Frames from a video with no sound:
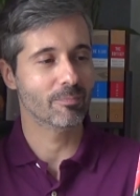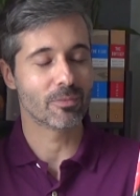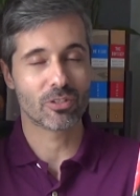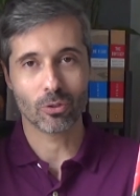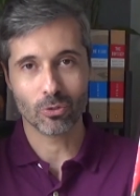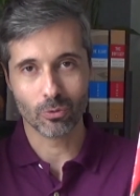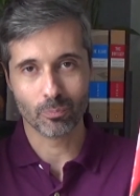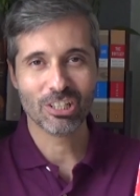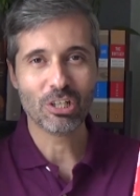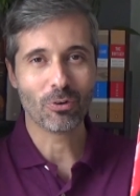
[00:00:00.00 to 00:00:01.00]
So you
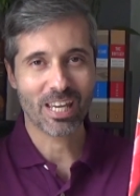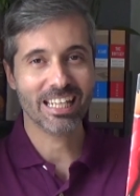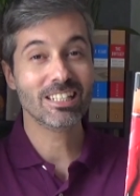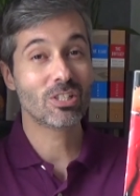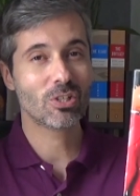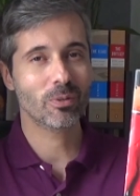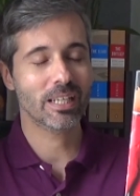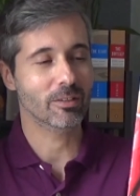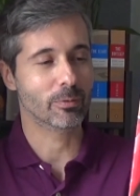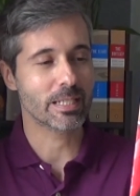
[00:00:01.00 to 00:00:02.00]
get into
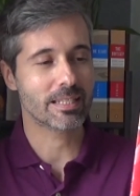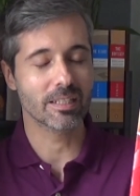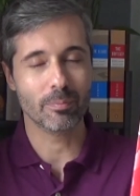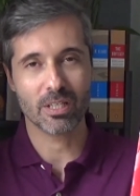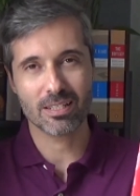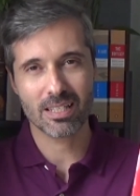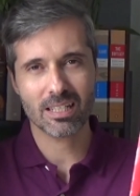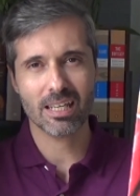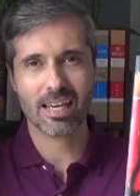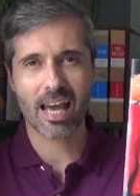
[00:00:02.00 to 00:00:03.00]
it recently, because
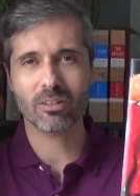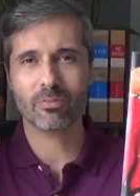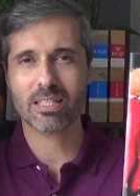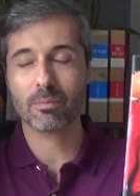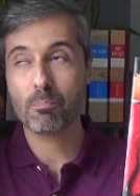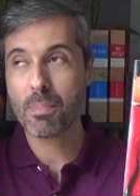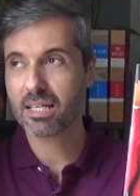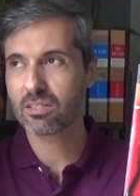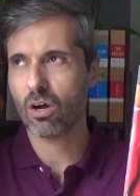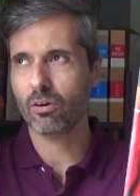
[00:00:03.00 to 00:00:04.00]
it's a
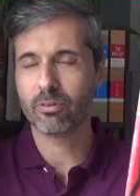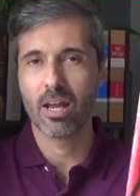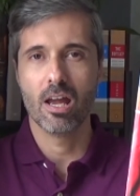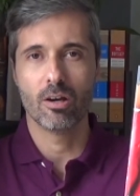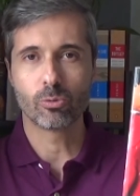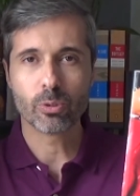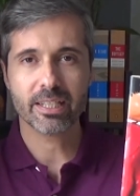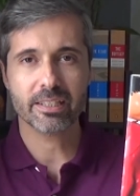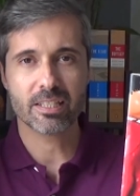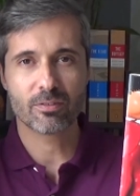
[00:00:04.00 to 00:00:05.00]
mix of
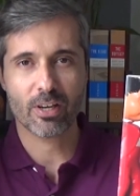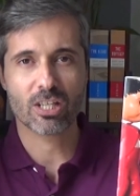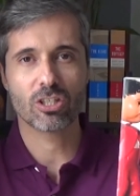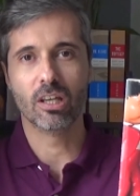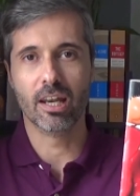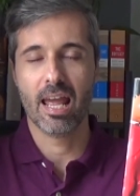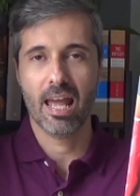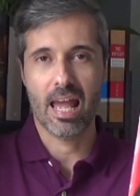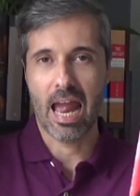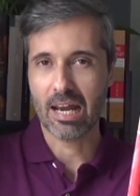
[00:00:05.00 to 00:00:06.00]
realist fiction
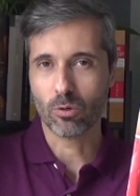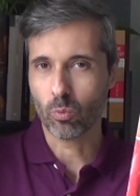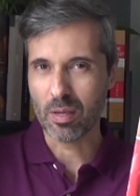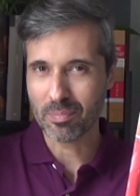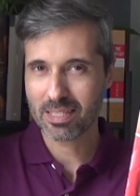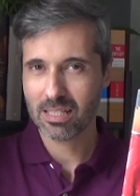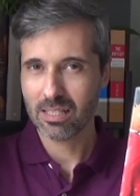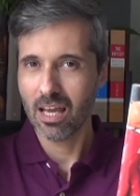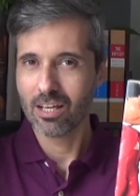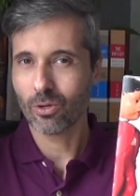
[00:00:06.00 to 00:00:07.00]
and
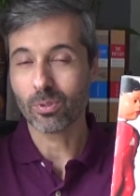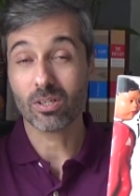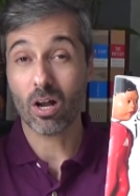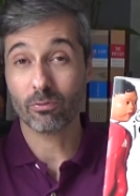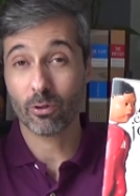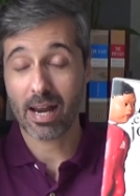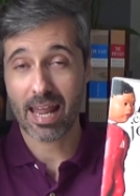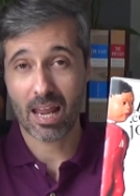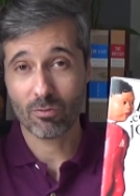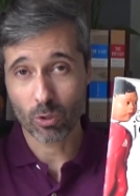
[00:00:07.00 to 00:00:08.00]
whimsy, so it's not for
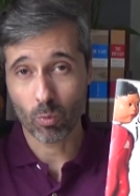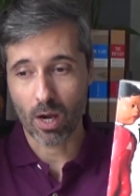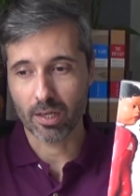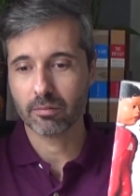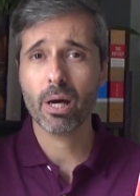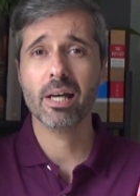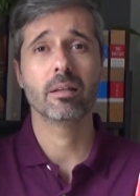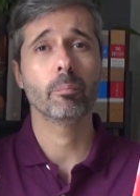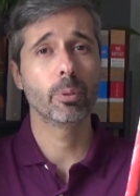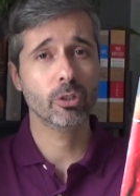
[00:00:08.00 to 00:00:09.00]
everyone,
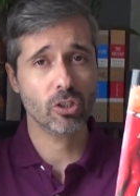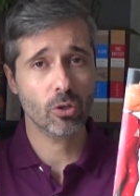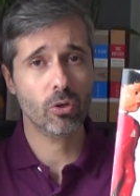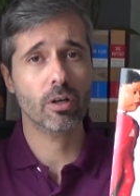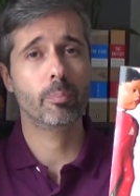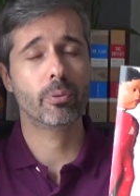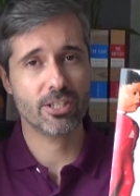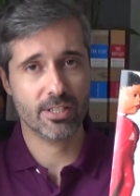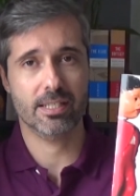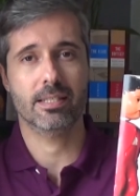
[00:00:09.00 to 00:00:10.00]
but put your
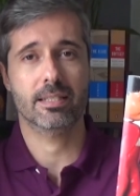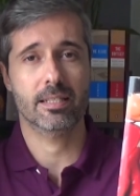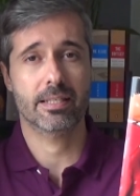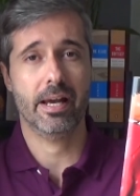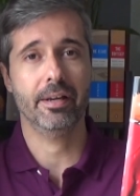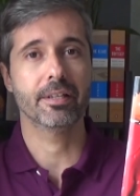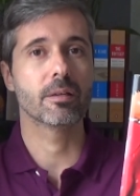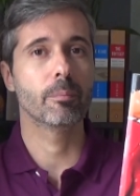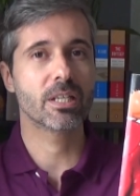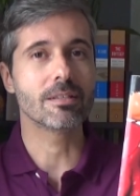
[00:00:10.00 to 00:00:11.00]
prejudices
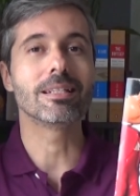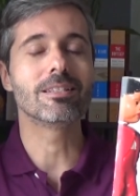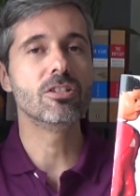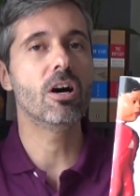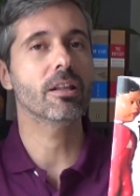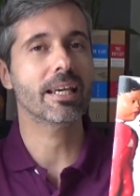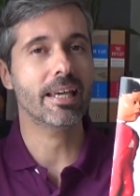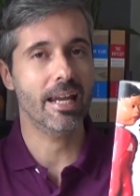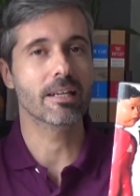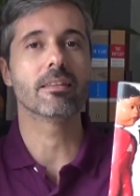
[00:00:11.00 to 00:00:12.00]
aside because it's not like
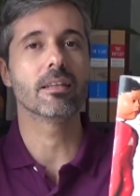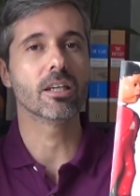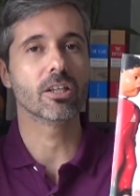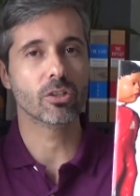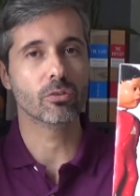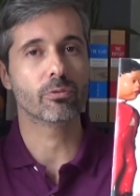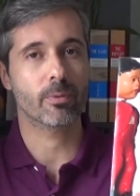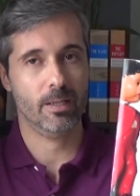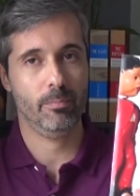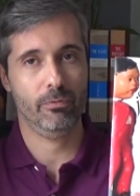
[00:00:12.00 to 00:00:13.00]
anything you've
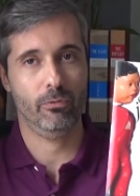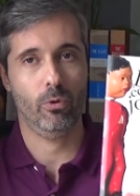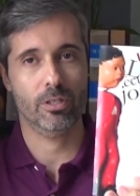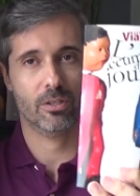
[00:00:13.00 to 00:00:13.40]
read before.